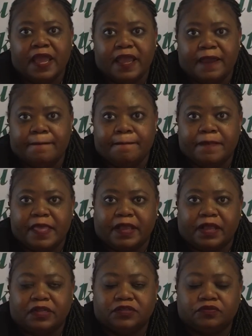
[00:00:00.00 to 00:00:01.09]
in
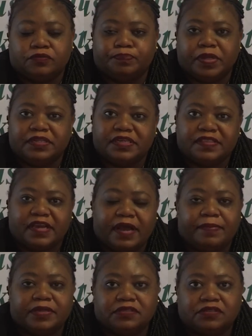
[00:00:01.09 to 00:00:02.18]
building the
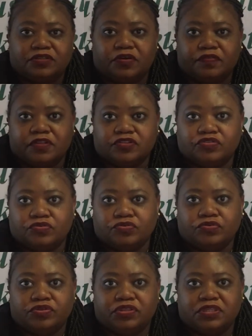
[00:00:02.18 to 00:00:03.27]
capacity of the
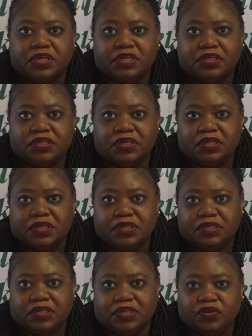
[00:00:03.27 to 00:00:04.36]
schools
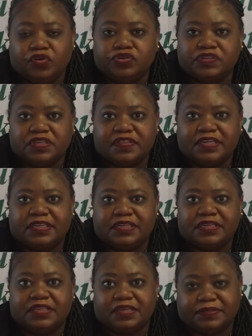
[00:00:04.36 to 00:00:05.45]
in using
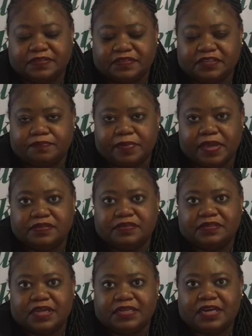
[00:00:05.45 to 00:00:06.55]
the
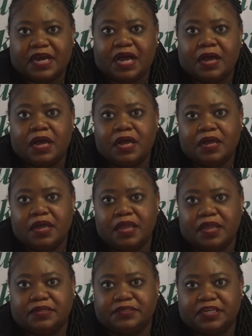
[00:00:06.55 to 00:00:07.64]
district-based data
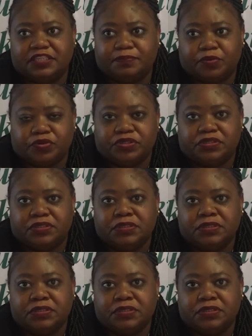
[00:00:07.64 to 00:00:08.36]
dashboard,